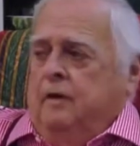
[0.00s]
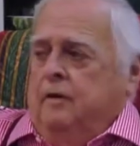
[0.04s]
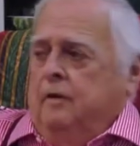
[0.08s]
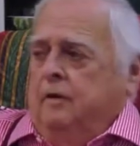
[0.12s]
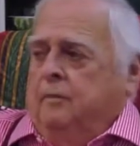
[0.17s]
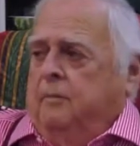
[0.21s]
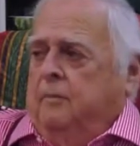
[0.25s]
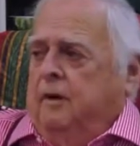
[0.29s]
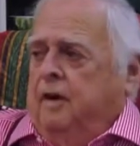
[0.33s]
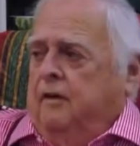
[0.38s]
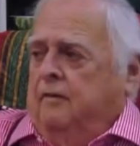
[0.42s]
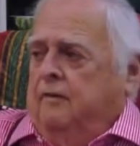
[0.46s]
to
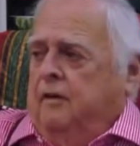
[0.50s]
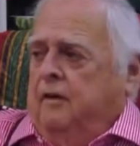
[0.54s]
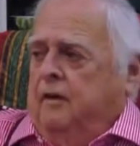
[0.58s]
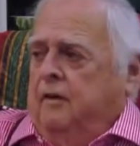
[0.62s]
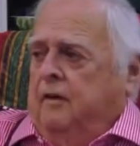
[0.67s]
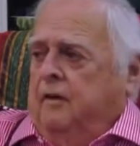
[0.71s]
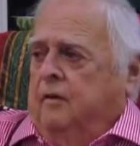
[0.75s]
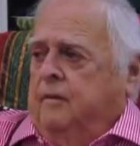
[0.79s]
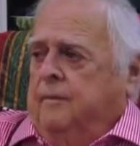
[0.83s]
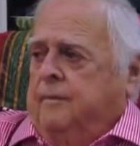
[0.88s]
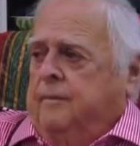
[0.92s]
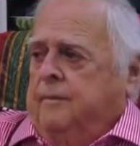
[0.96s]

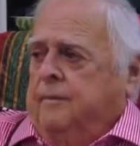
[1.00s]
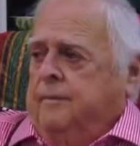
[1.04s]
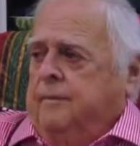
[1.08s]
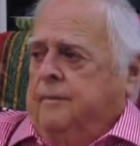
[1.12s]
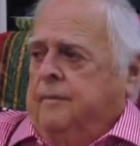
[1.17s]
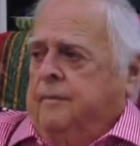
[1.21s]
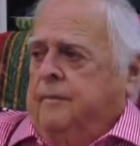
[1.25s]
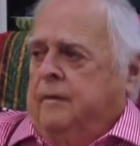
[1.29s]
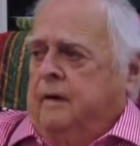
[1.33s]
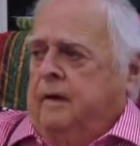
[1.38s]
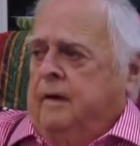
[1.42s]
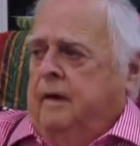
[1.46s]
Buffalo.
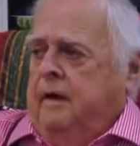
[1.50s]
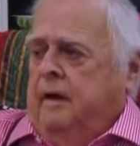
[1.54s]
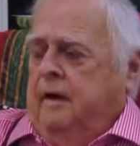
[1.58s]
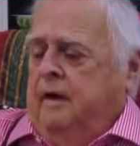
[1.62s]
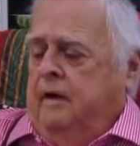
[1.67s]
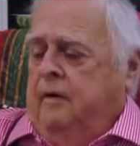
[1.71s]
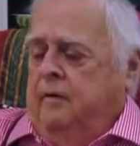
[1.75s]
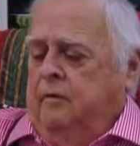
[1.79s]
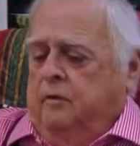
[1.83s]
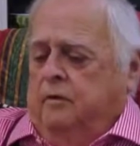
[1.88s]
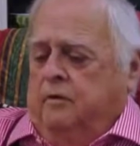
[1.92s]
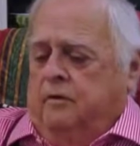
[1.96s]

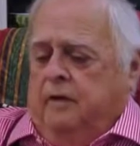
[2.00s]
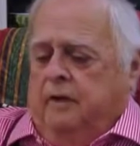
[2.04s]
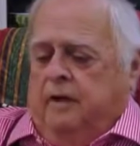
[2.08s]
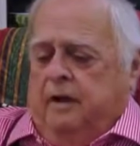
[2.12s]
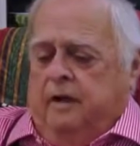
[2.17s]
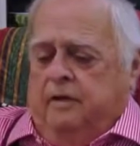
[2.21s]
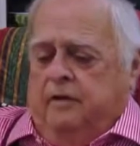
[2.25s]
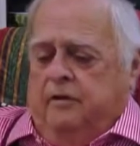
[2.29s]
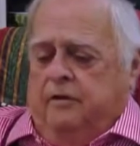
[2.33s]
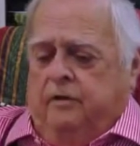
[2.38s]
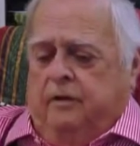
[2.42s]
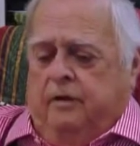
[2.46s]
He was an
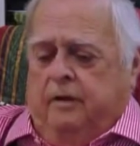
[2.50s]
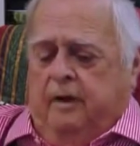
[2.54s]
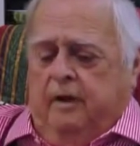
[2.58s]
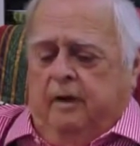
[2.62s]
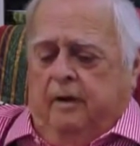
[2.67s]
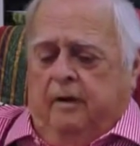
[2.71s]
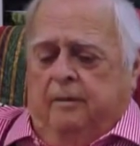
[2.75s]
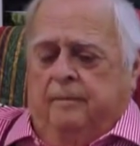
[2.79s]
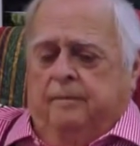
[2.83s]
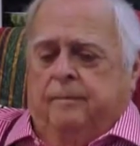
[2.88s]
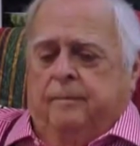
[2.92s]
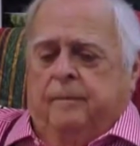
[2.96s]

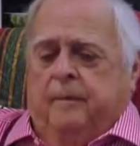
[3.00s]
engineer.